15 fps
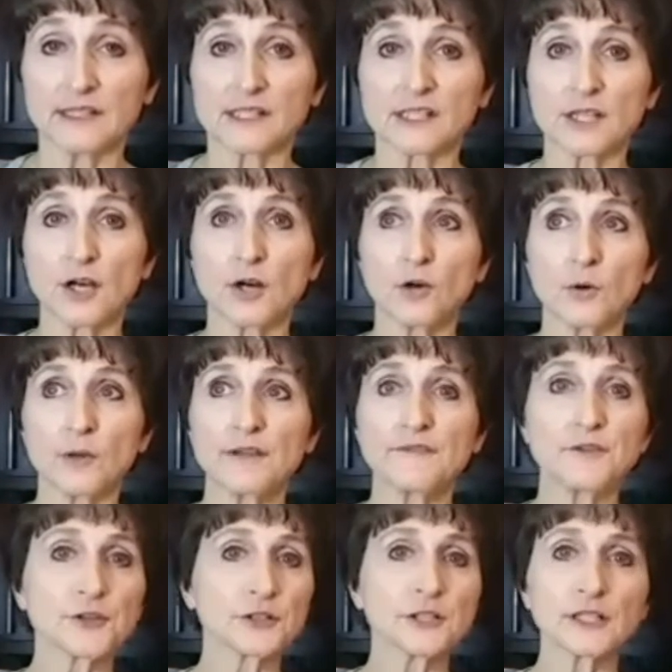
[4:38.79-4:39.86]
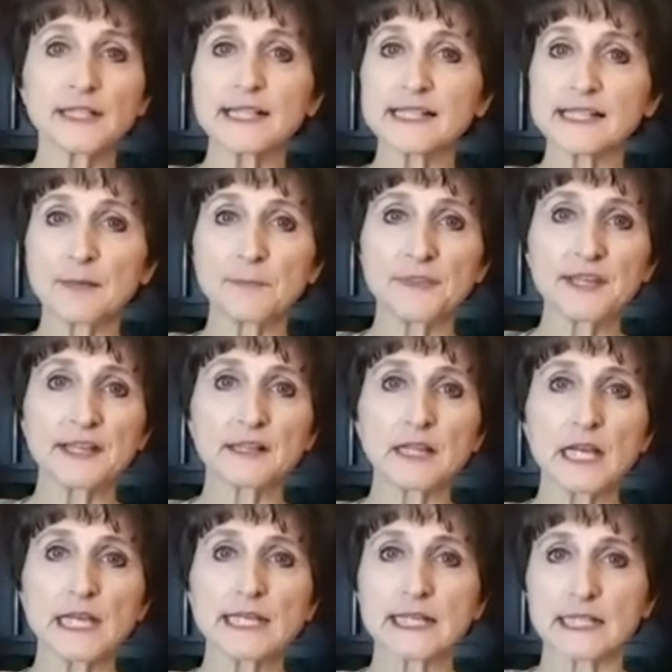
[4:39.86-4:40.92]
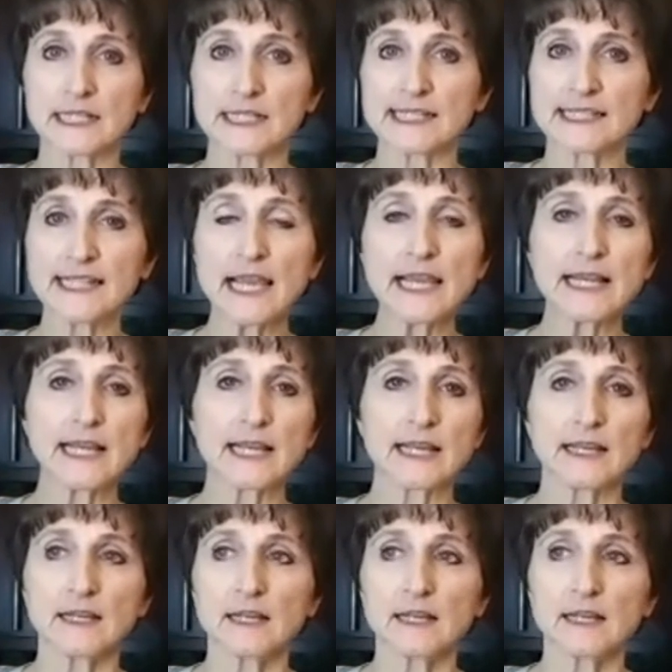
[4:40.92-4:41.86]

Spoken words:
So if you're cooking something like a steak,